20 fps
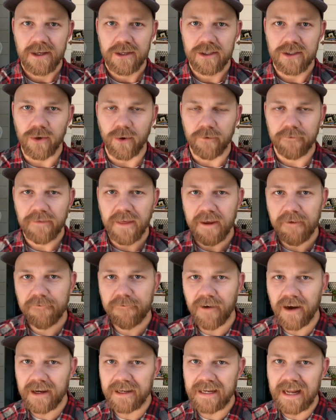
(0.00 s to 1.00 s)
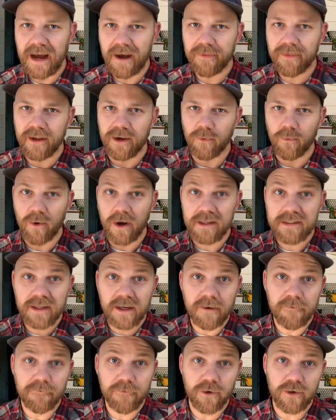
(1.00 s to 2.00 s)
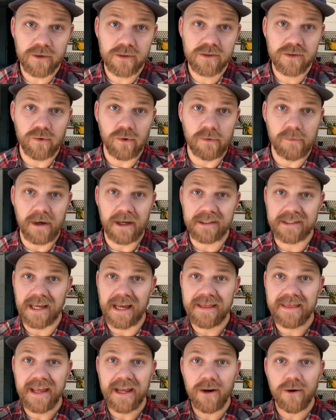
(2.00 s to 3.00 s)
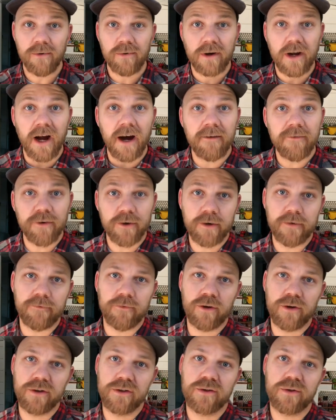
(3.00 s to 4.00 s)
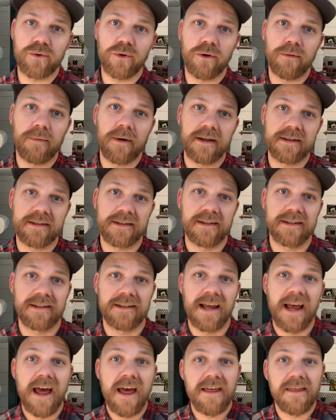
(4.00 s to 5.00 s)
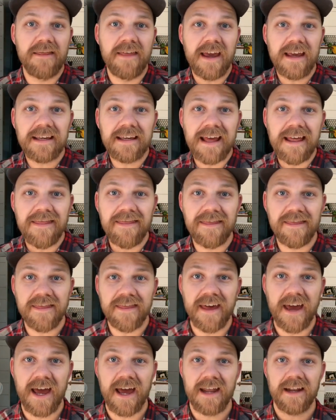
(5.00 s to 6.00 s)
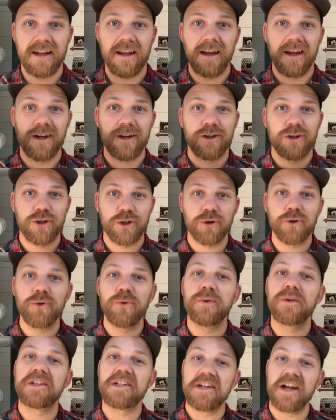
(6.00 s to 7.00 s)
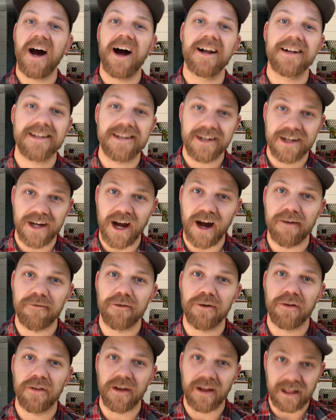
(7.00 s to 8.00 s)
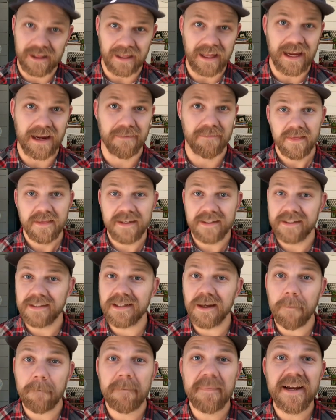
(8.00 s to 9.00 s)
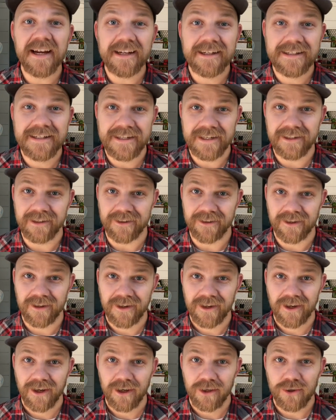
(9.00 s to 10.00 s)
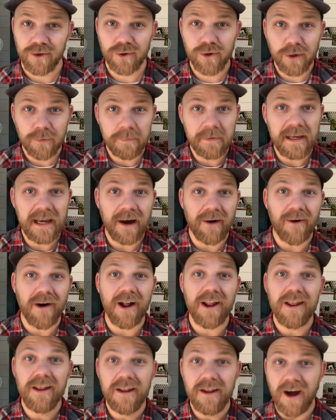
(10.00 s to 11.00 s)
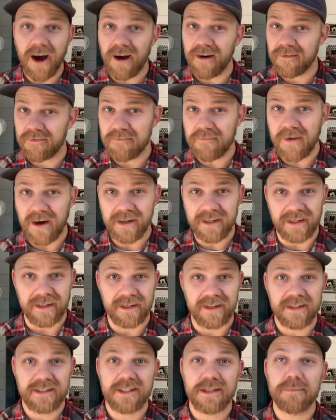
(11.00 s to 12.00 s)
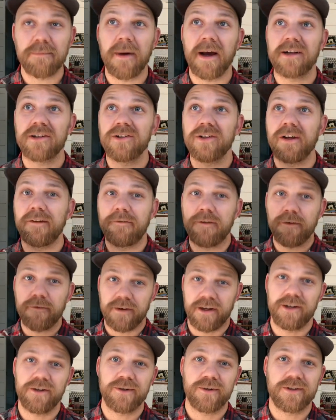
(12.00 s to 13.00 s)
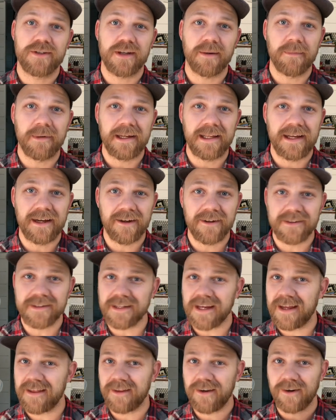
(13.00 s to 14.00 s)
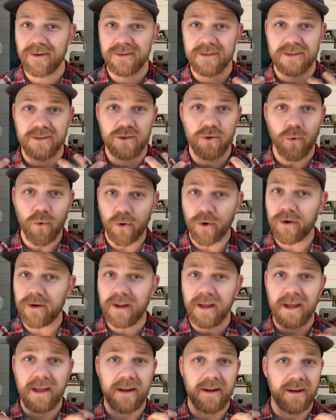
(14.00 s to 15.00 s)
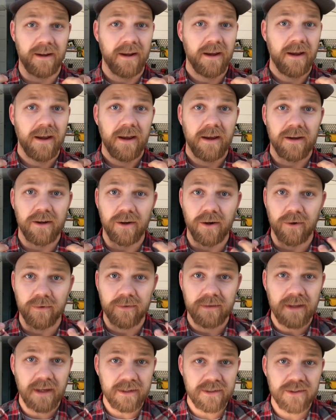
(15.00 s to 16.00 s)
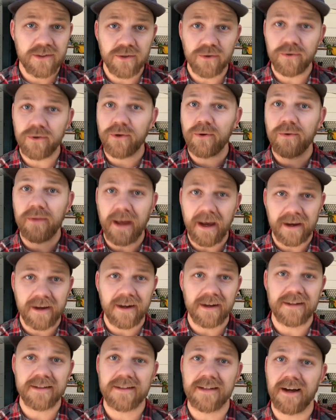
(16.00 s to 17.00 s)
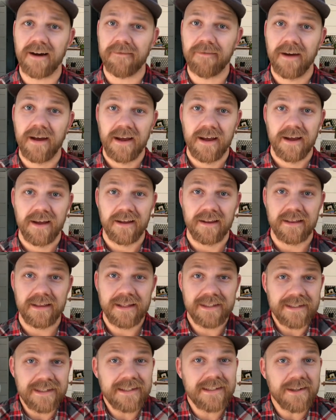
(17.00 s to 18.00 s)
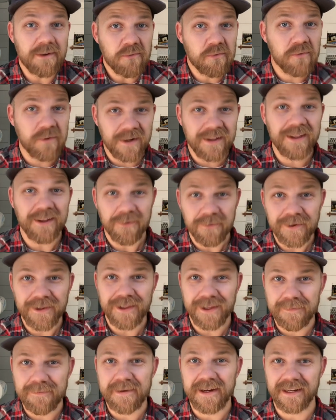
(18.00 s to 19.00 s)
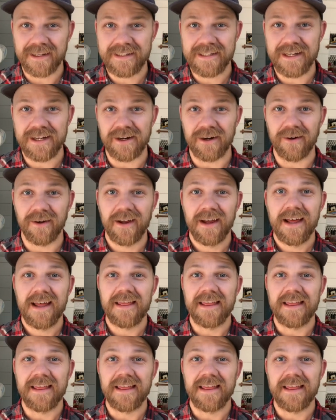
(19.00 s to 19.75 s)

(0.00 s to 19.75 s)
So if they find out that it was a converted school bus and they don't cover converted school buses, they can then choose not to cover the claim. This is a big deal. You could be out a lot of money, especially if you've injured somebody else and there's tort and, you know, they sue you, that kind of stuff. This is a really, really big deal.